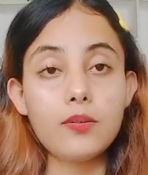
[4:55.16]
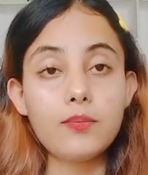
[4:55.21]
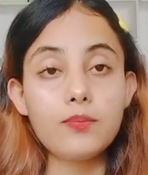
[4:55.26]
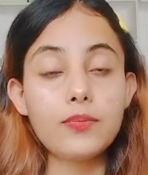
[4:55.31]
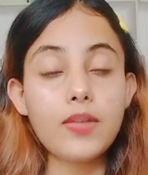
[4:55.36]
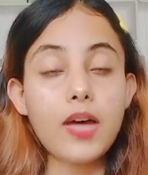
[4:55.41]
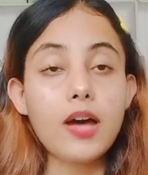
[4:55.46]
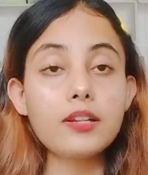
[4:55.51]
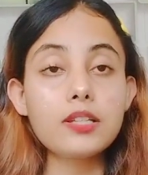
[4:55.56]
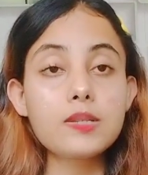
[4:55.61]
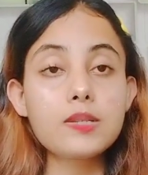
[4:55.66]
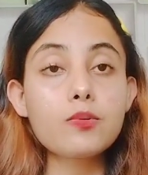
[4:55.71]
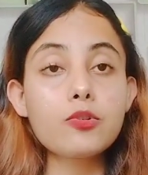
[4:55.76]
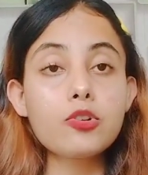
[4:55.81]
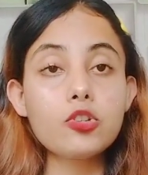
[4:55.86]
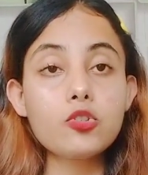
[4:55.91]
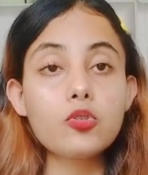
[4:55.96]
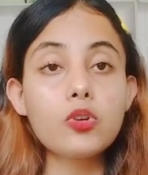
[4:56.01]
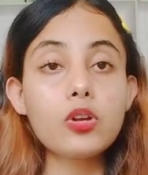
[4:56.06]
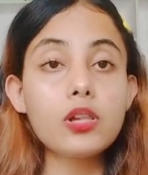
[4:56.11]
that
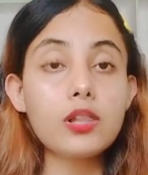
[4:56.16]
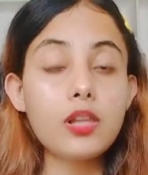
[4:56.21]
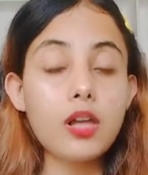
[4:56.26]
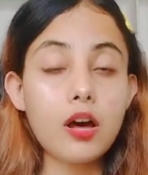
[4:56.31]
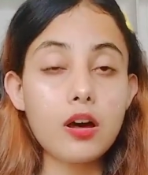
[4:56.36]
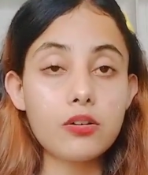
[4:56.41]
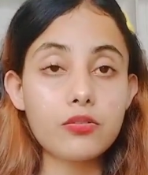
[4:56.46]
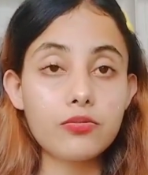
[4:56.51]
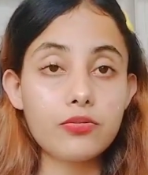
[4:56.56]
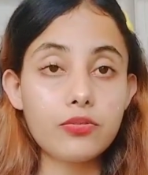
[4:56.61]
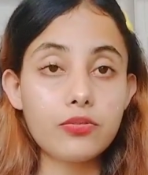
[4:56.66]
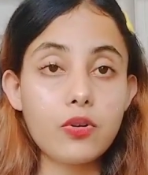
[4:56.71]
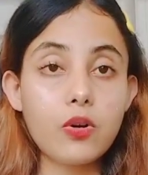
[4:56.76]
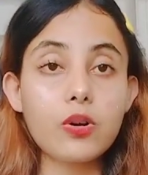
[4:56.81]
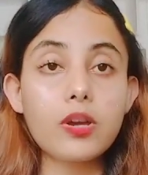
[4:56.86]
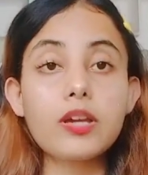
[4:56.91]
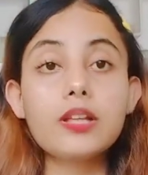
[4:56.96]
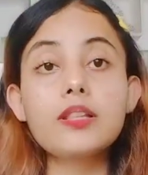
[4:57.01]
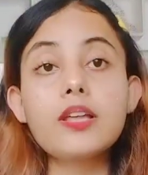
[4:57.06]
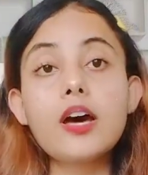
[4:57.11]
spiritual love,
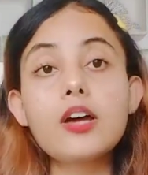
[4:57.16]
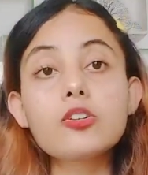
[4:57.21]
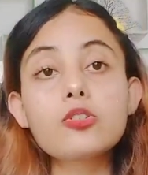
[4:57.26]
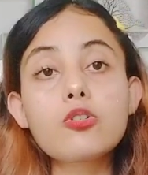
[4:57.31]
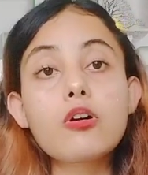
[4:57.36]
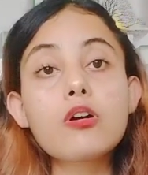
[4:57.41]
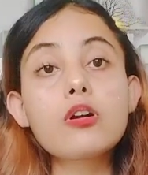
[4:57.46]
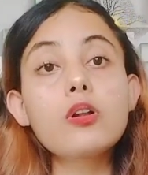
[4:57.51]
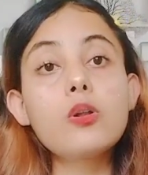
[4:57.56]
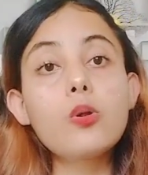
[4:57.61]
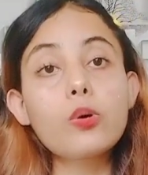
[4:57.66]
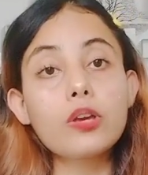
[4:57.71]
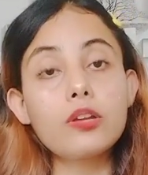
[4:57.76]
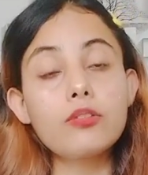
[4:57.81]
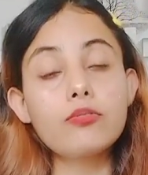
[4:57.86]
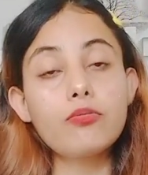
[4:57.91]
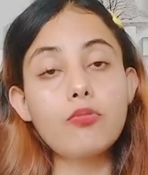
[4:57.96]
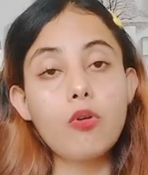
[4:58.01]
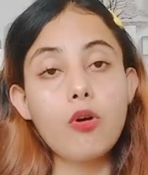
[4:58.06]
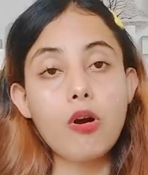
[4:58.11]
okay, that you're
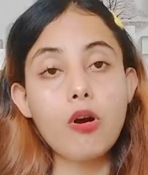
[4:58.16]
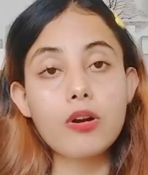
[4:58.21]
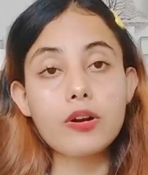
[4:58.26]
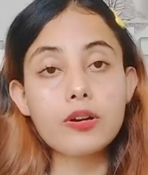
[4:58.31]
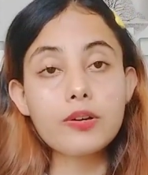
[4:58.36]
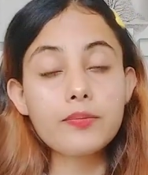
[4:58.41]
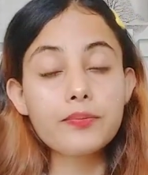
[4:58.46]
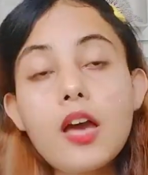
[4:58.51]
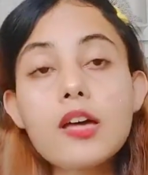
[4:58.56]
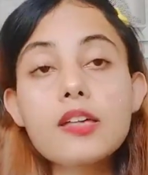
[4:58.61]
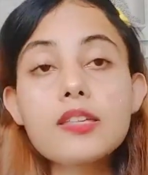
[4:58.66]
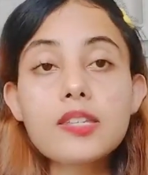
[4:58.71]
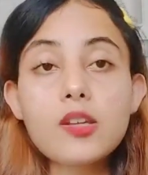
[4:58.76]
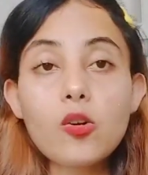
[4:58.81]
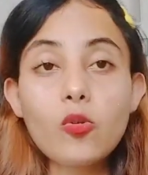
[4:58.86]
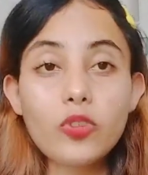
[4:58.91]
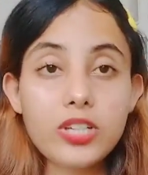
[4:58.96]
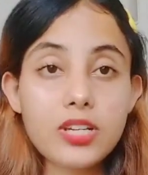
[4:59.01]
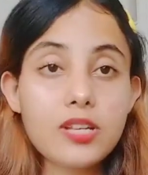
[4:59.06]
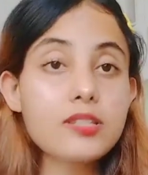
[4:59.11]
looking for. So
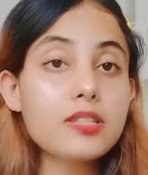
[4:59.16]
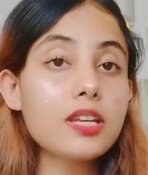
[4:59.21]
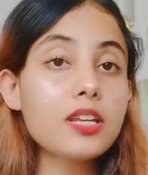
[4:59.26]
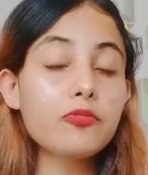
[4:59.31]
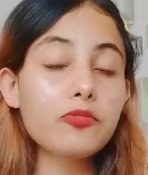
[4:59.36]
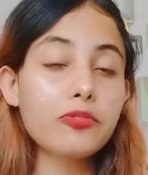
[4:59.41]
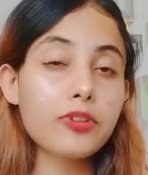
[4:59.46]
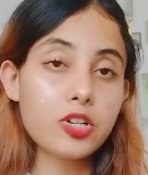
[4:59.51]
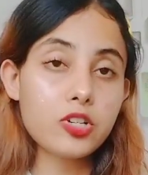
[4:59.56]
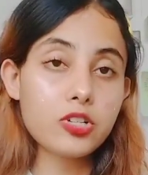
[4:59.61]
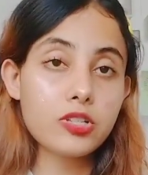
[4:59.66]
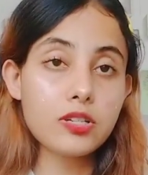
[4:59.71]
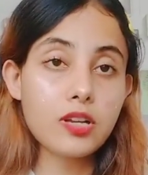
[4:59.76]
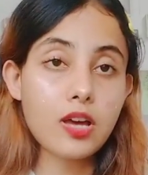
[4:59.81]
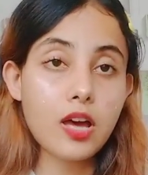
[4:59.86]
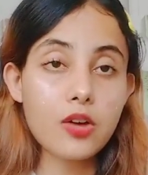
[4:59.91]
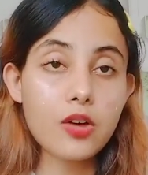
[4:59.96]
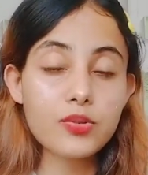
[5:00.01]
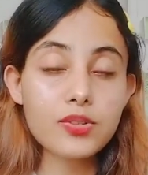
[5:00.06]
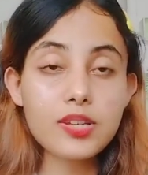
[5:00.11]
Venus in first
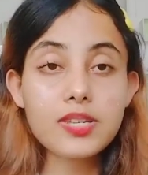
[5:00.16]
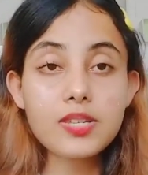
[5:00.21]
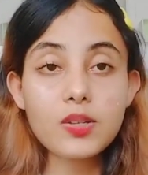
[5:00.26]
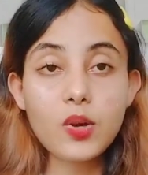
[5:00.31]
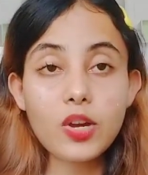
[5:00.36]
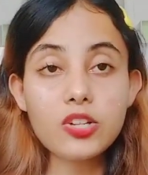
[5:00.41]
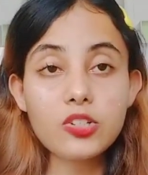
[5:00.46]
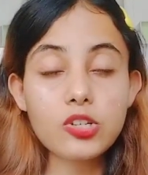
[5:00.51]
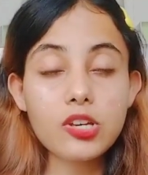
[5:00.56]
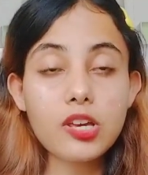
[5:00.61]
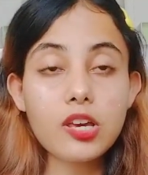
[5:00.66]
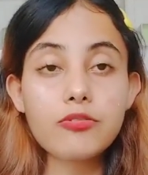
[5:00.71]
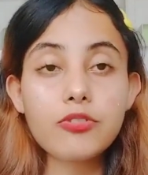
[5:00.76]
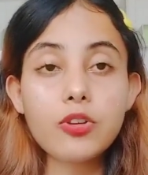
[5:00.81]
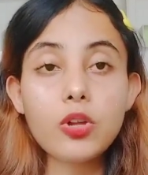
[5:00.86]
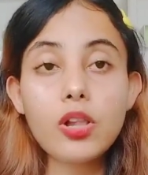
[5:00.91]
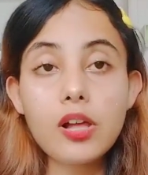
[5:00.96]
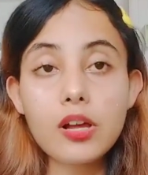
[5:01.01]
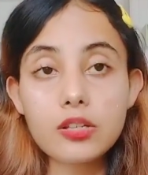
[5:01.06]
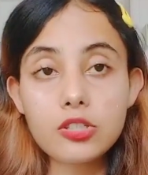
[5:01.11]
house is going to give
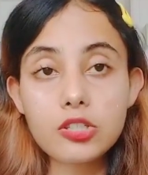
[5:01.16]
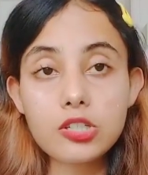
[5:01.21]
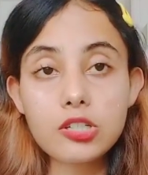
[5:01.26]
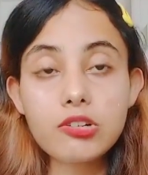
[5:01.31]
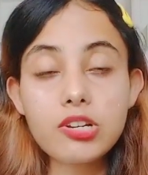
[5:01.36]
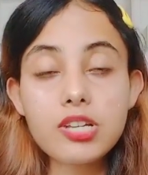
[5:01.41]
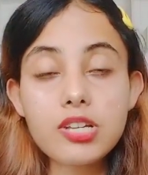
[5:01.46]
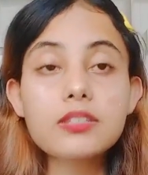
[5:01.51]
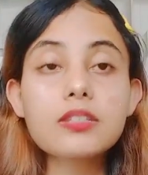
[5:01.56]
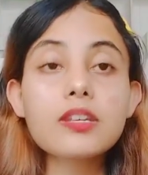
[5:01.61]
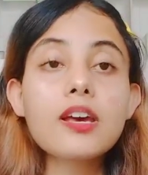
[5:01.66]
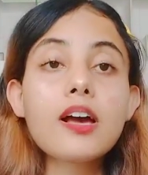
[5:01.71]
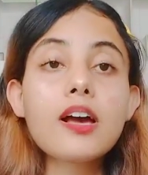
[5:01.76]
you luxuries,